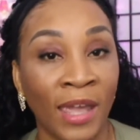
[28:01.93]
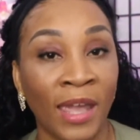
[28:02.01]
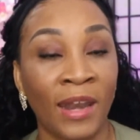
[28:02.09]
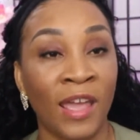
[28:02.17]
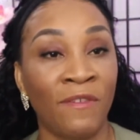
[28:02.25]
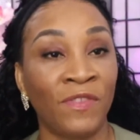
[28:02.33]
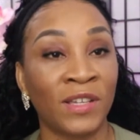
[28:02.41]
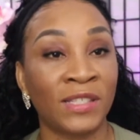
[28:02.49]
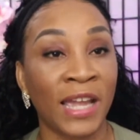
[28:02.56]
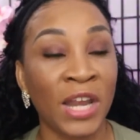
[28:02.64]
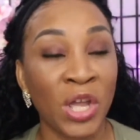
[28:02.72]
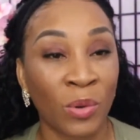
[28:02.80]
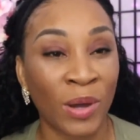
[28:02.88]
And if there's
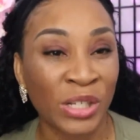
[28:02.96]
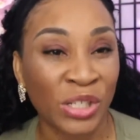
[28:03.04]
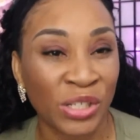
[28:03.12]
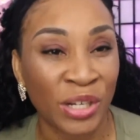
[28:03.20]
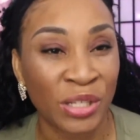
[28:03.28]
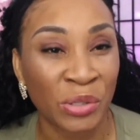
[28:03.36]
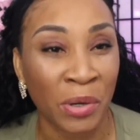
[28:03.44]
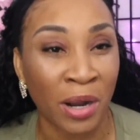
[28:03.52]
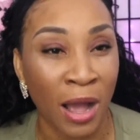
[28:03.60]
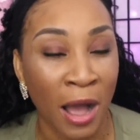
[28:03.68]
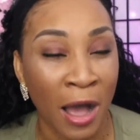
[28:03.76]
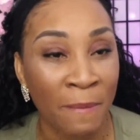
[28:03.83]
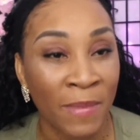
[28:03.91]
any questions or
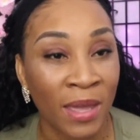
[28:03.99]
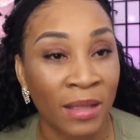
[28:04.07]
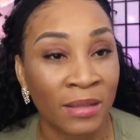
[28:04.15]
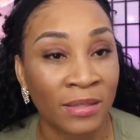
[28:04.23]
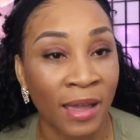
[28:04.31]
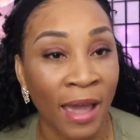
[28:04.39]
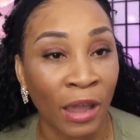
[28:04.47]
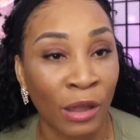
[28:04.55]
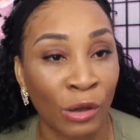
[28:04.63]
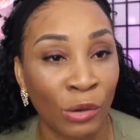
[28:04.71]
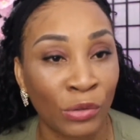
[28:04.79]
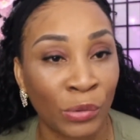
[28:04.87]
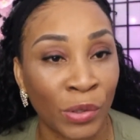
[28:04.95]
comments, I can
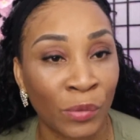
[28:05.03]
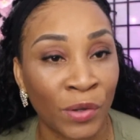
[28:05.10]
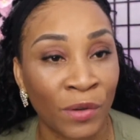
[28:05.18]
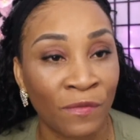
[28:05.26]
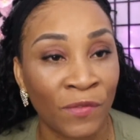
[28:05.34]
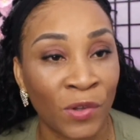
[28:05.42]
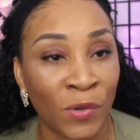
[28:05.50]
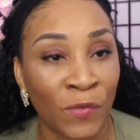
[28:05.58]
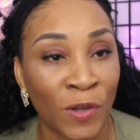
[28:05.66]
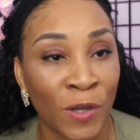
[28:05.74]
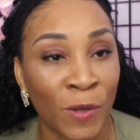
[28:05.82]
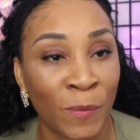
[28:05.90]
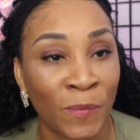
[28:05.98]
go through and read a few of
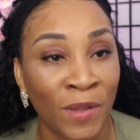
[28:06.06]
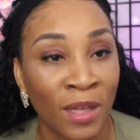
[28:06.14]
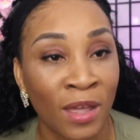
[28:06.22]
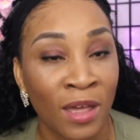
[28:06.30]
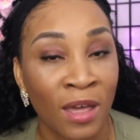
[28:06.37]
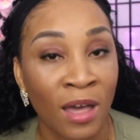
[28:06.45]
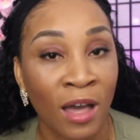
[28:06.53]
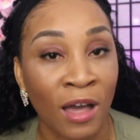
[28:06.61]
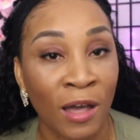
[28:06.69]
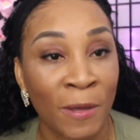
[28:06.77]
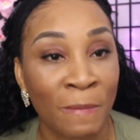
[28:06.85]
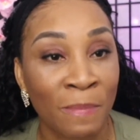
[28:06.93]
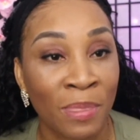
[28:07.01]
them
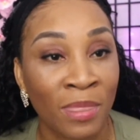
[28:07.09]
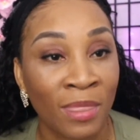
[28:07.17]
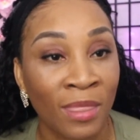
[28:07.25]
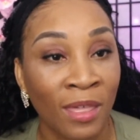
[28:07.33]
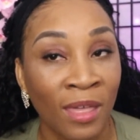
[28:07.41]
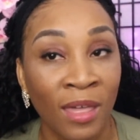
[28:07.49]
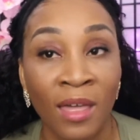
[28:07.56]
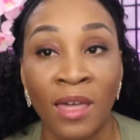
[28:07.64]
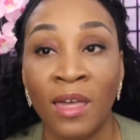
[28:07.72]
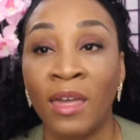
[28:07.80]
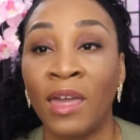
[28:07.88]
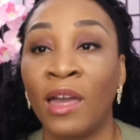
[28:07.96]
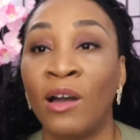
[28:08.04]
on
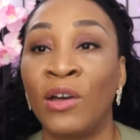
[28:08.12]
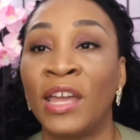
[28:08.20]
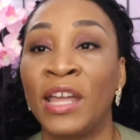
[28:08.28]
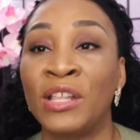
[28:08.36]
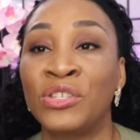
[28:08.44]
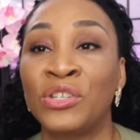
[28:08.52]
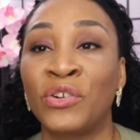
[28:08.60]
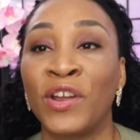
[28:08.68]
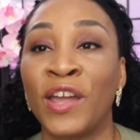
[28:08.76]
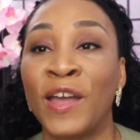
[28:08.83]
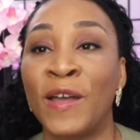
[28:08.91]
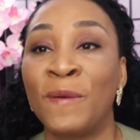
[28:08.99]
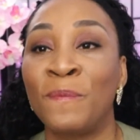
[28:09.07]

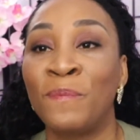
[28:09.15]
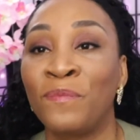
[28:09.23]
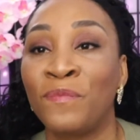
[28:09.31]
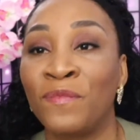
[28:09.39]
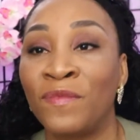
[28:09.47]
Instagram.